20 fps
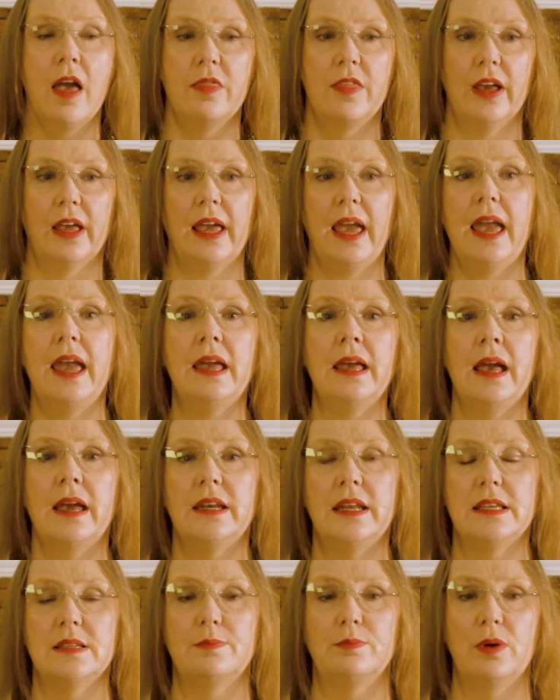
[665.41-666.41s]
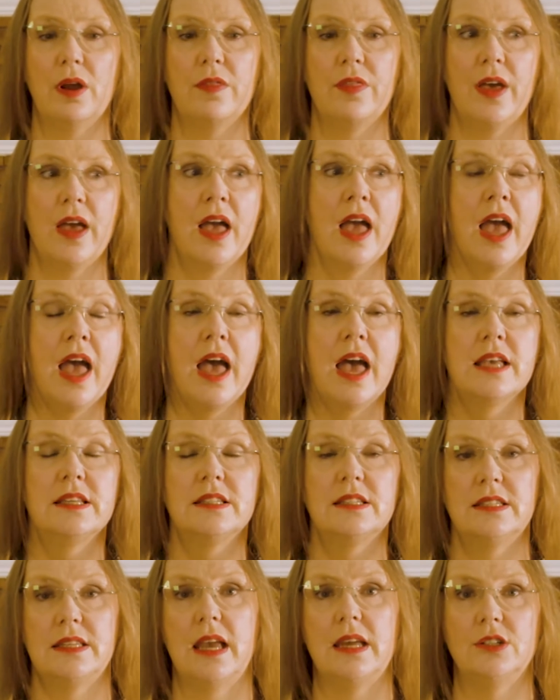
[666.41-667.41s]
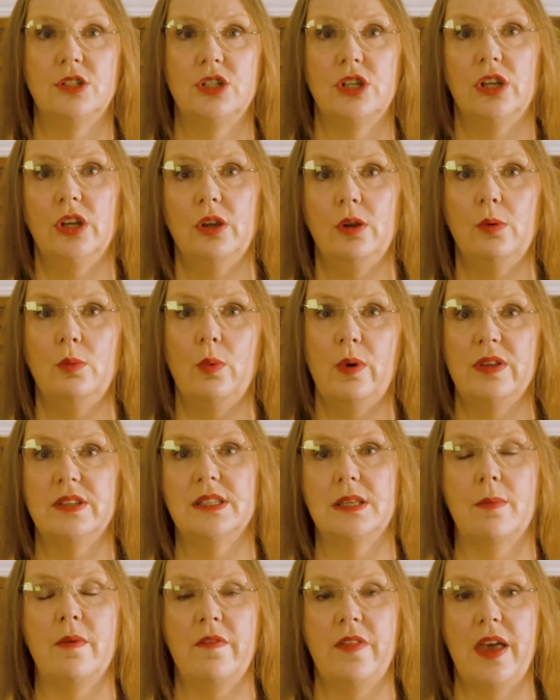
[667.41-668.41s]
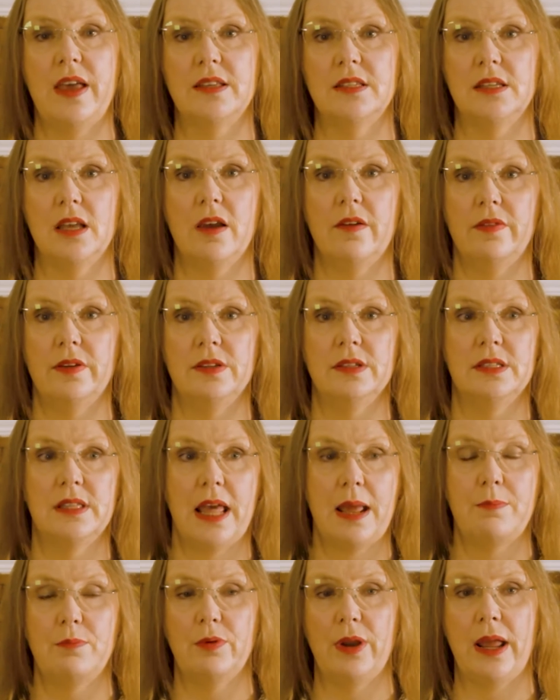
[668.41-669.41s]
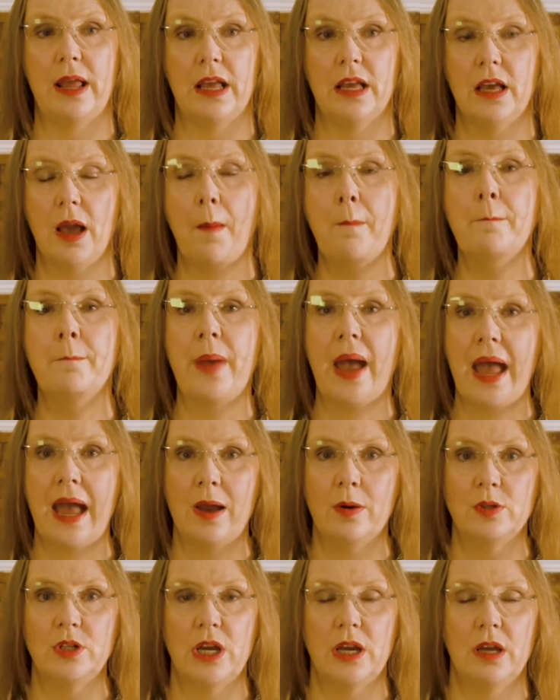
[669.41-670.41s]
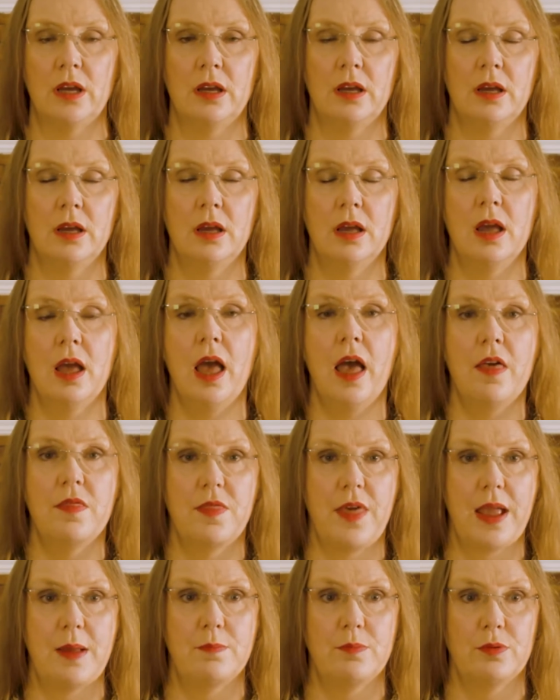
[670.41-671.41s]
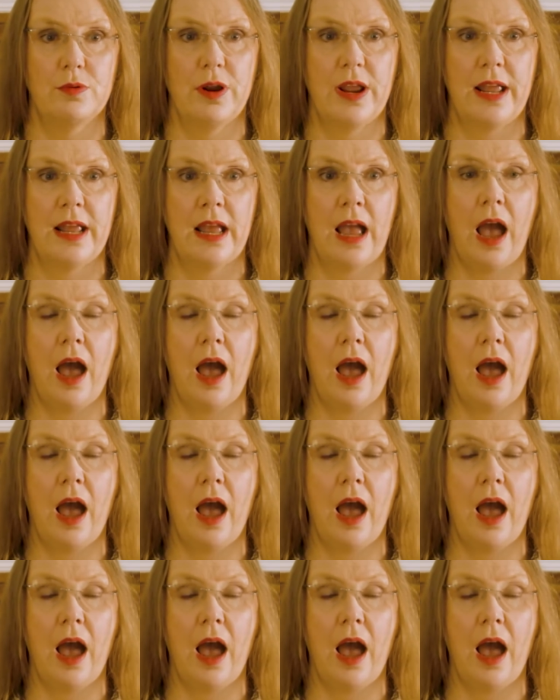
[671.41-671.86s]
The king and his brother set to with some of their servants. They bring gunpowder, they bring